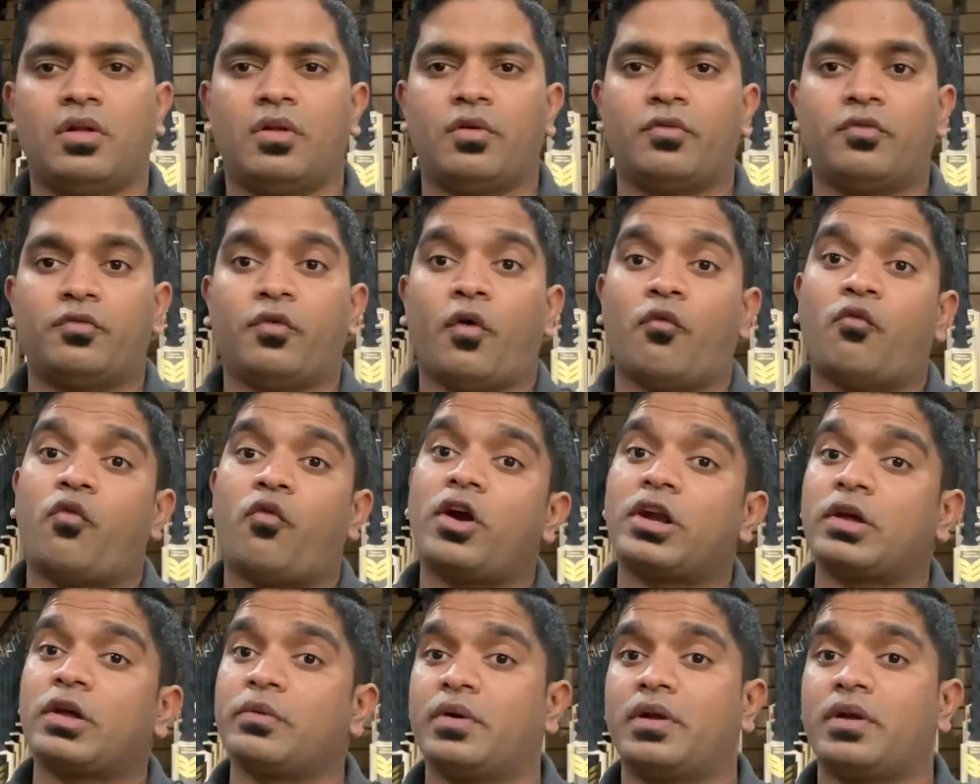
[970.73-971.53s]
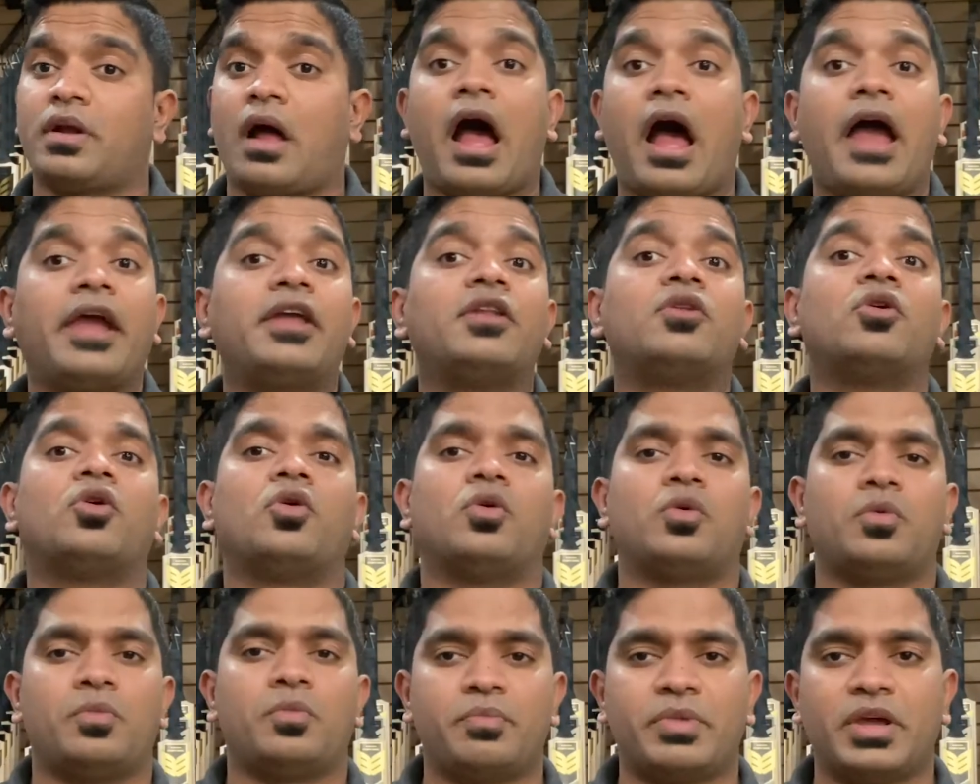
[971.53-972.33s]
for whatever I know
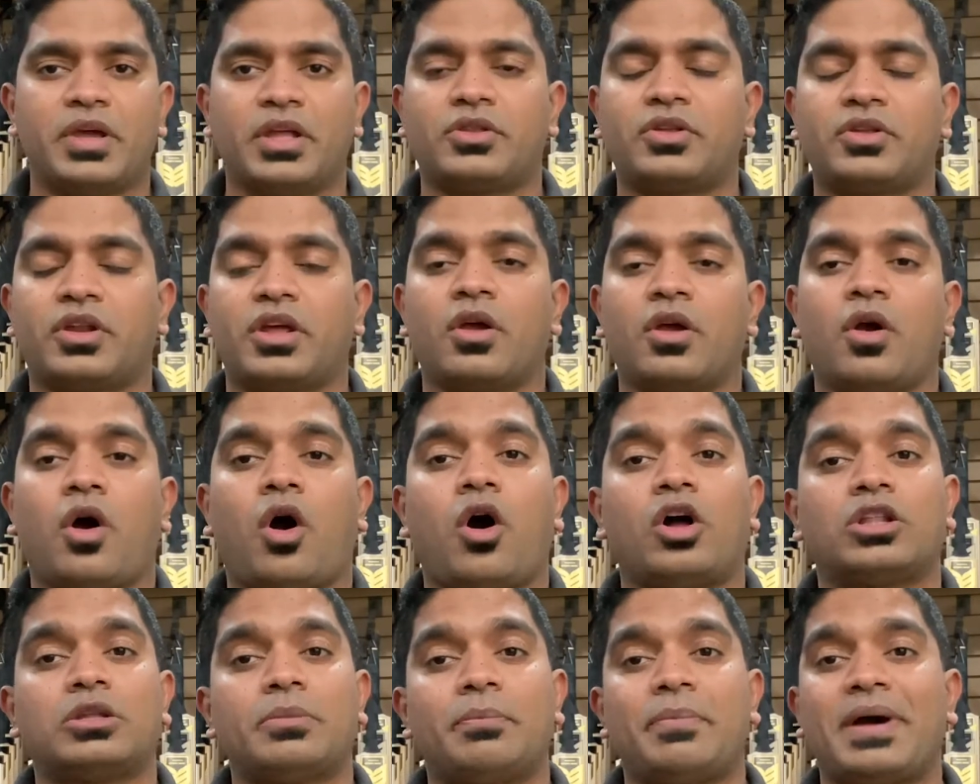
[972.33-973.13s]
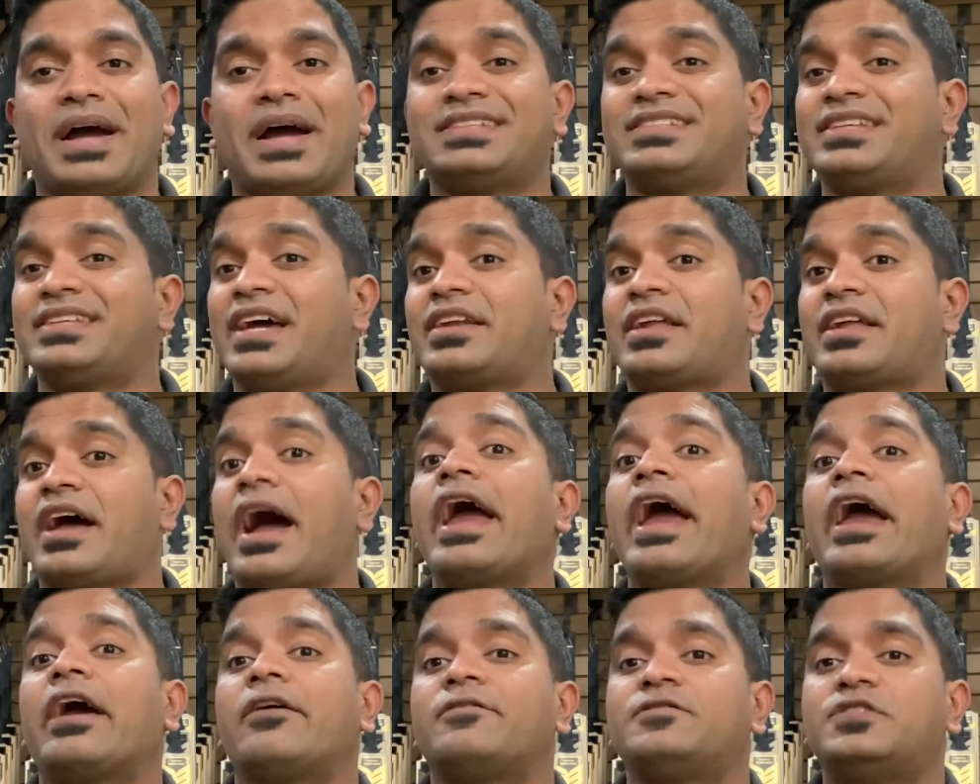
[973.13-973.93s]
B3 or the bats that I
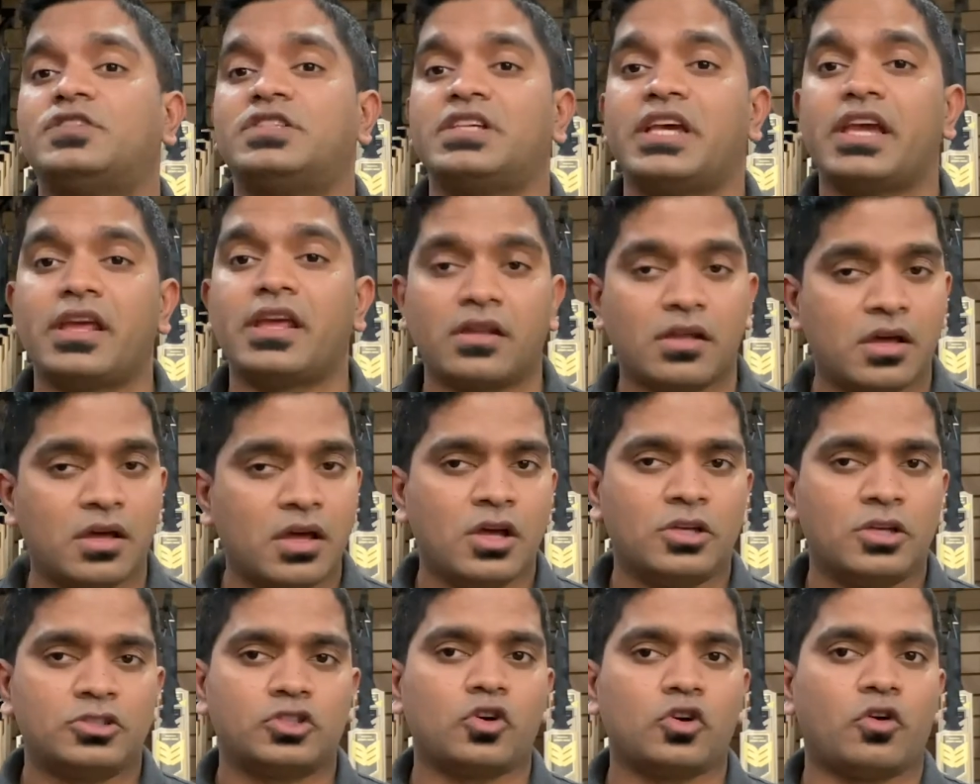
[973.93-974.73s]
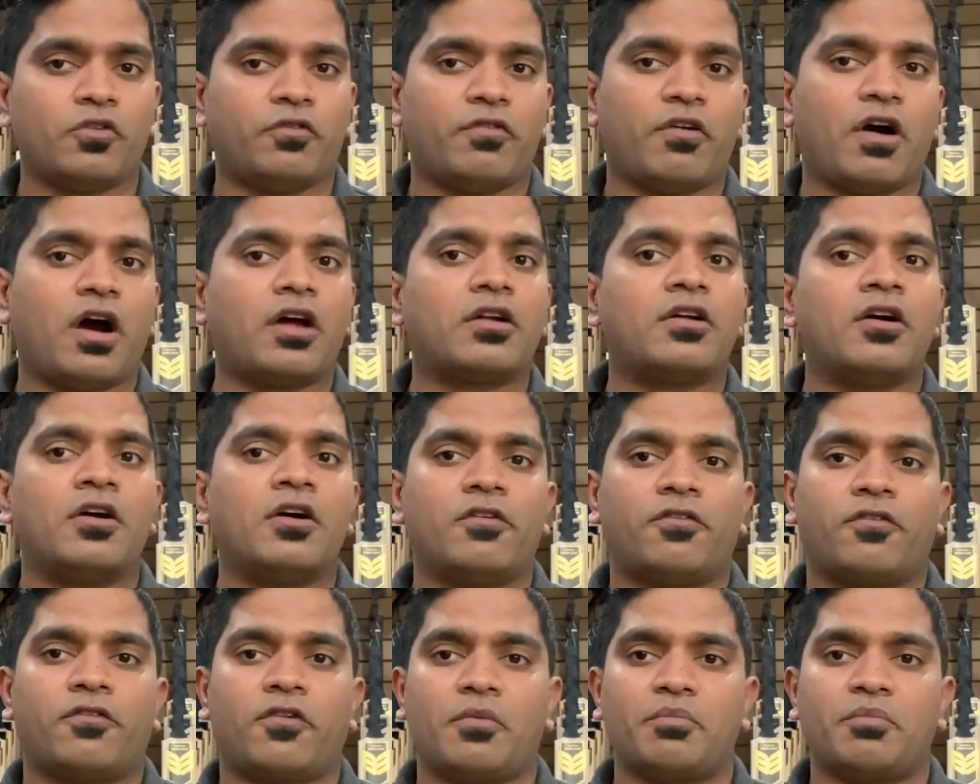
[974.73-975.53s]
have seen so far
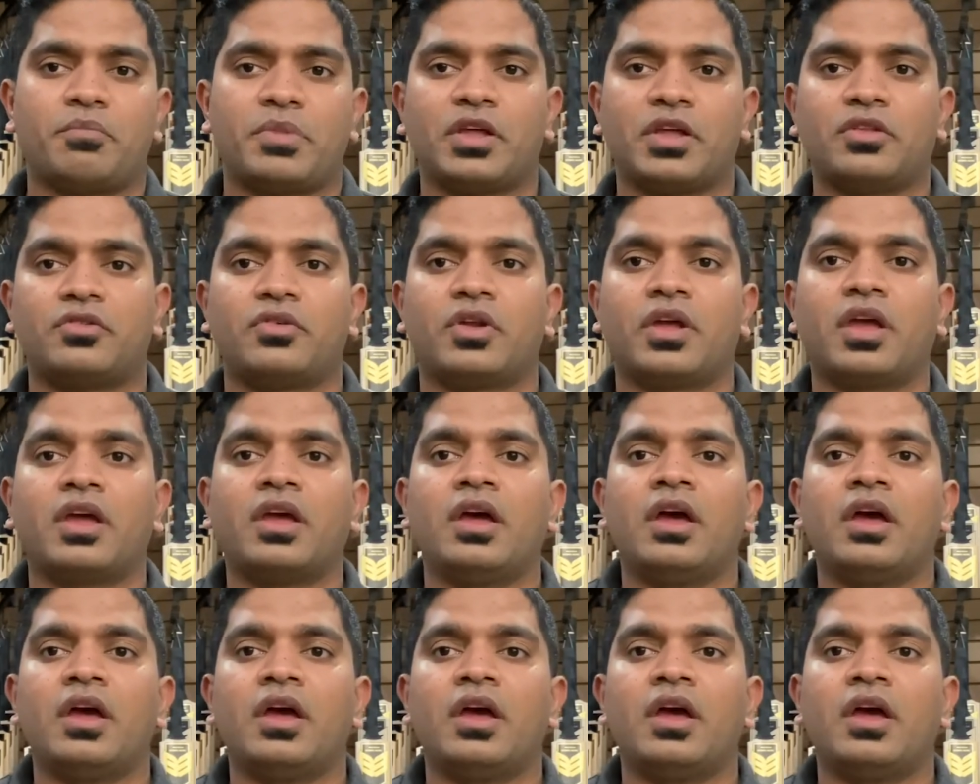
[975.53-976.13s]
from B3.